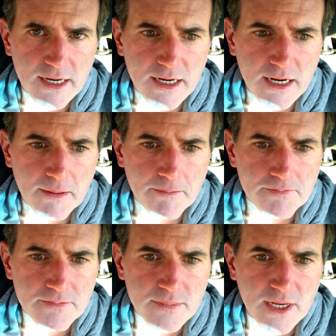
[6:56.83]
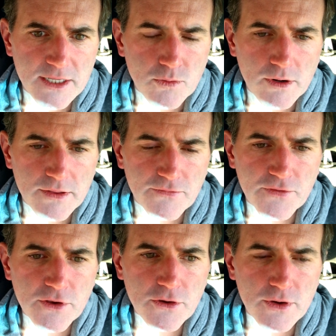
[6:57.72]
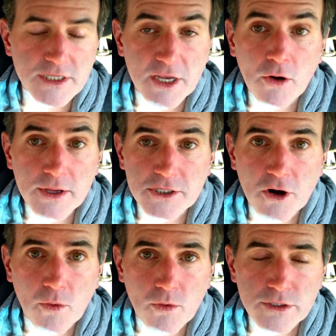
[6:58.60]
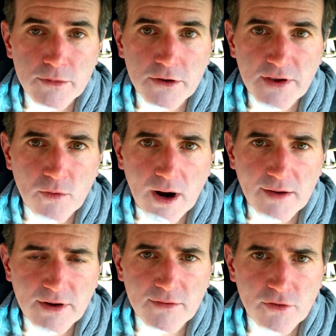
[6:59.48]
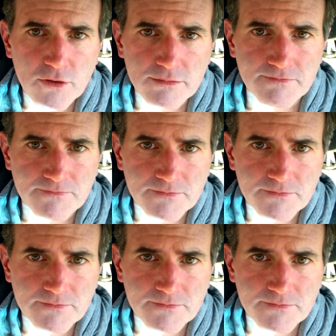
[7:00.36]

It's one of the few, it's the only Star Wars movie where I've ever